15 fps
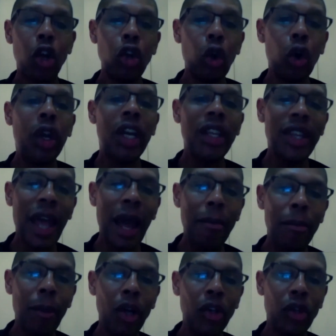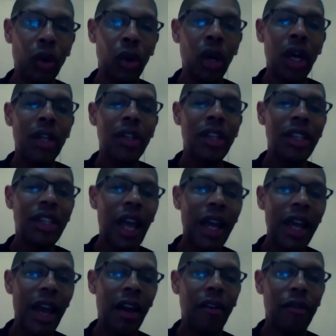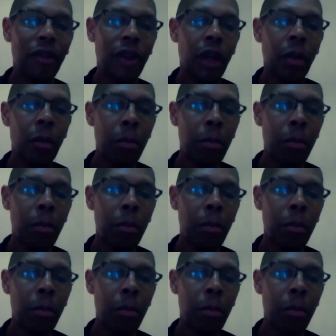Look at that model that they have.